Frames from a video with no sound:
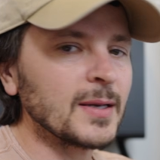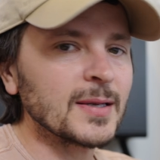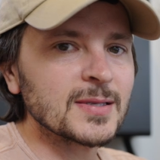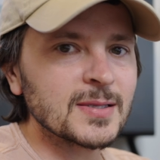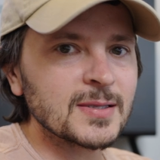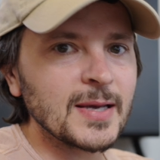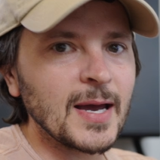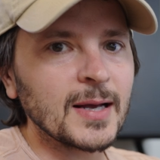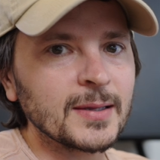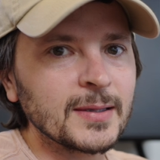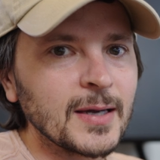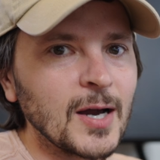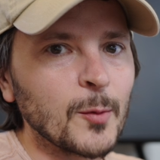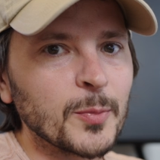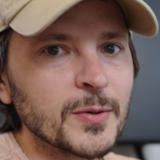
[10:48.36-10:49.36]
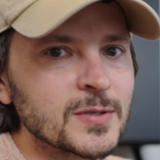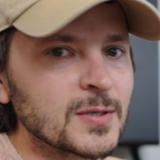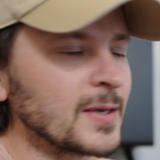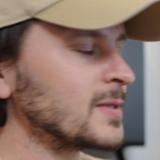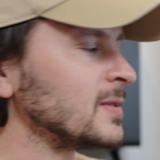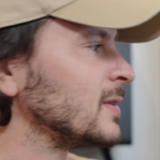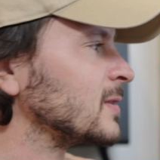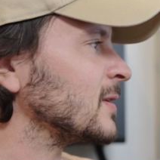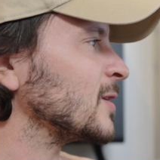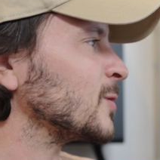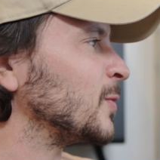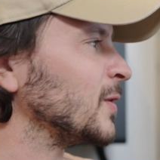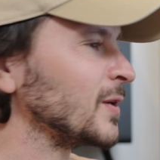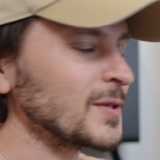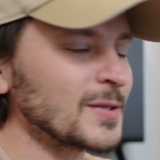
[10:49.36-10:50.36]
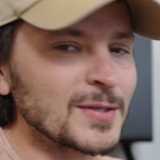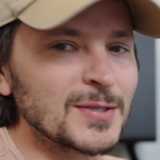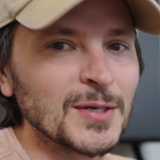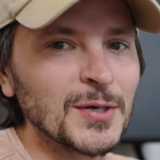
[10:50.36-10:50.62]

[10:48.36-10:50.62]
exactly how precise this is because it's